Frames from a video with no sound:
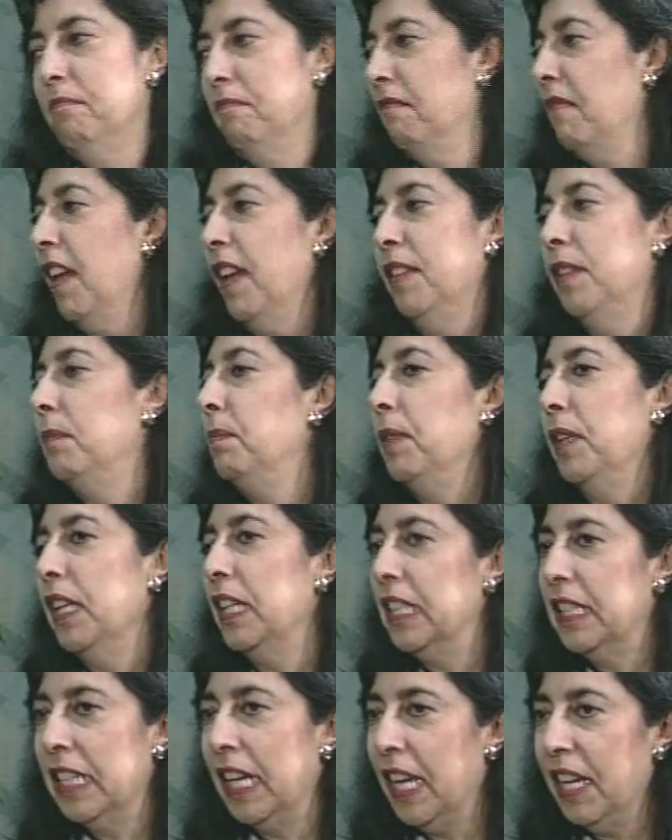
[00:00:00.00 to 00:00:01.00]
That's pretty
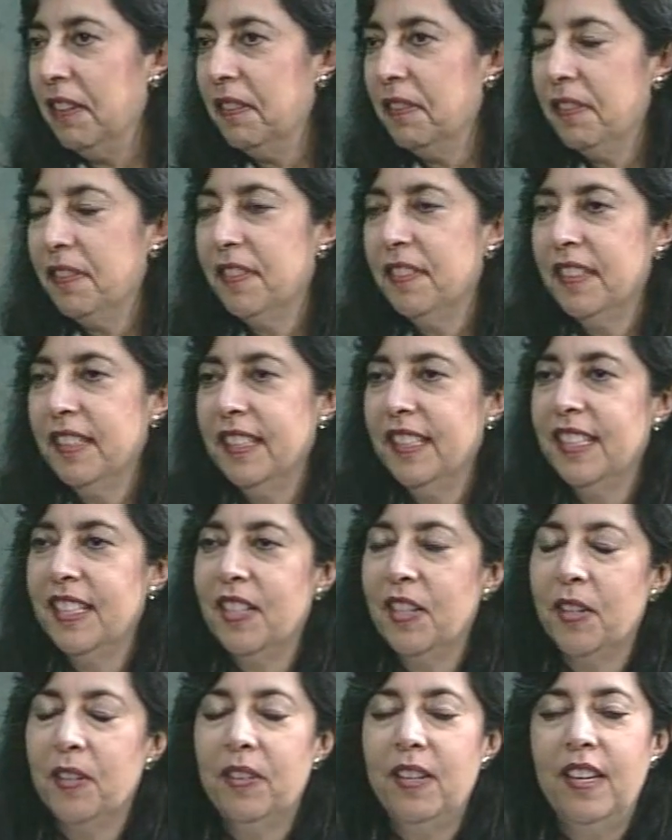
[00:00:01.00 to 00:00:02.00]
safe, you
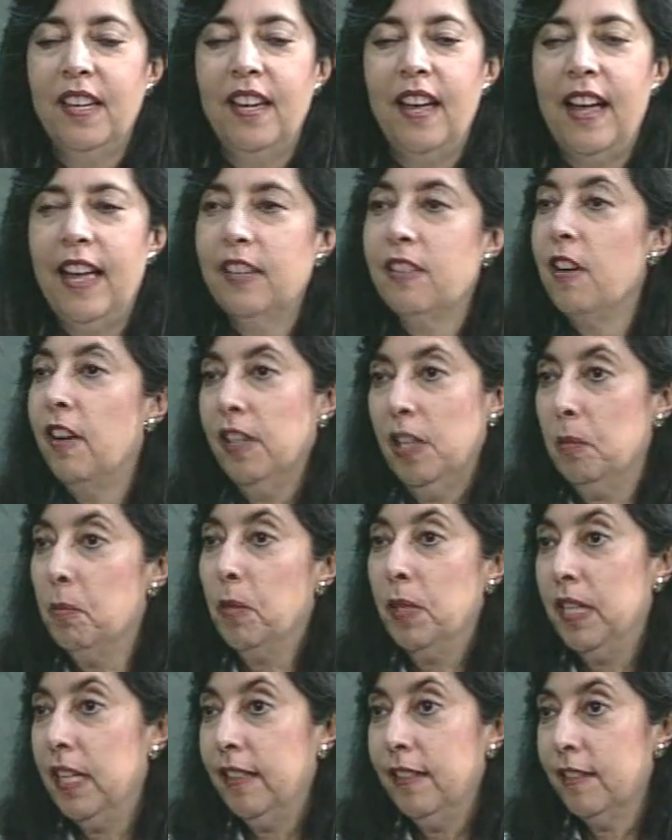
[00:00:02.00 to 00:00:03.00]
know. I call it
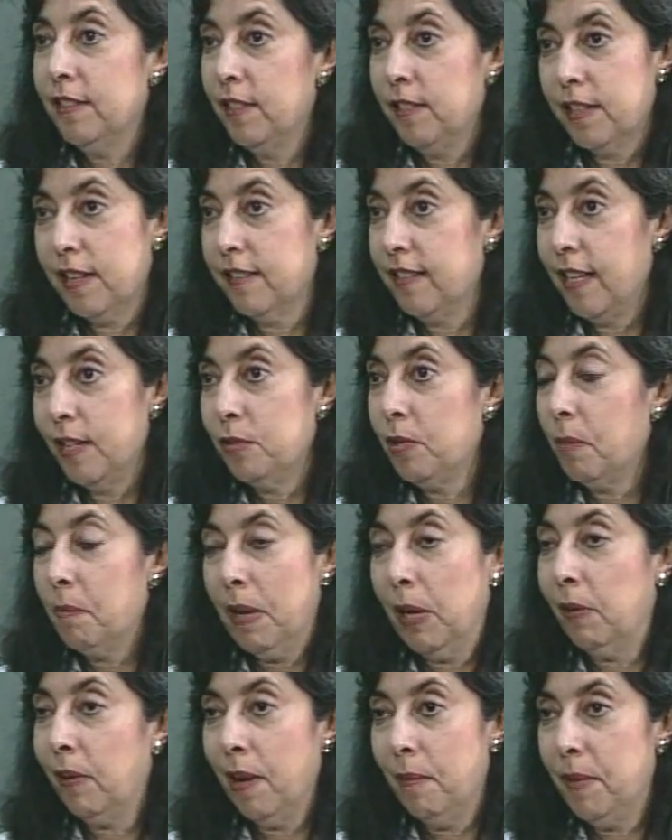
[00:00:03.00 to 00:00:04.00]
monitos because that's what my
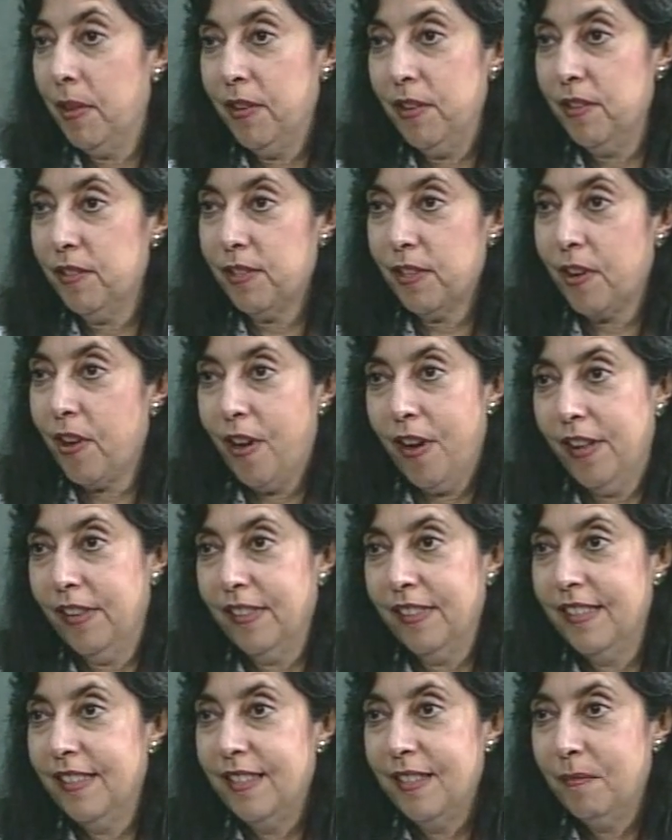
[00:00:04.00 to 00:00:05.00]
grandmother used to call
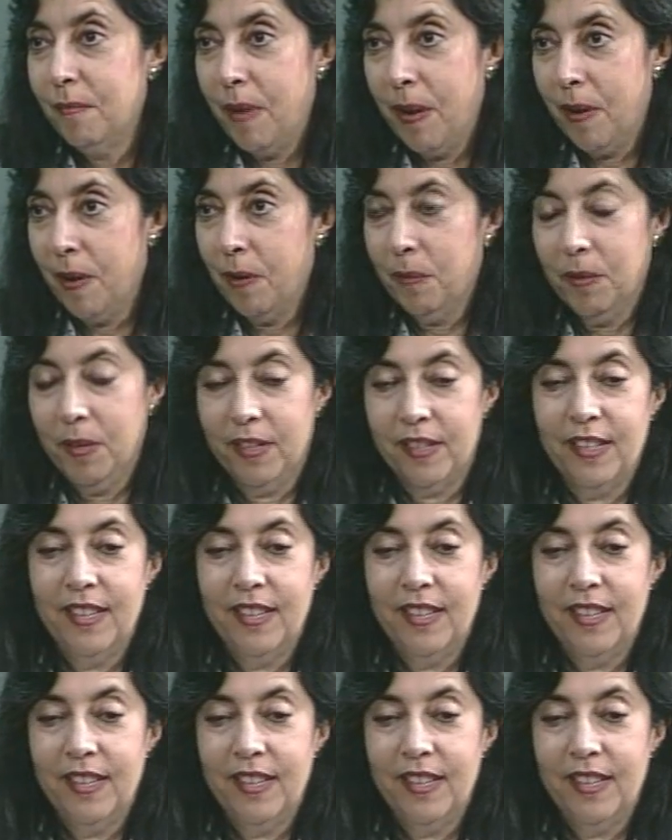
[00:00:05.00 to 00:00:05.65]
my artwork.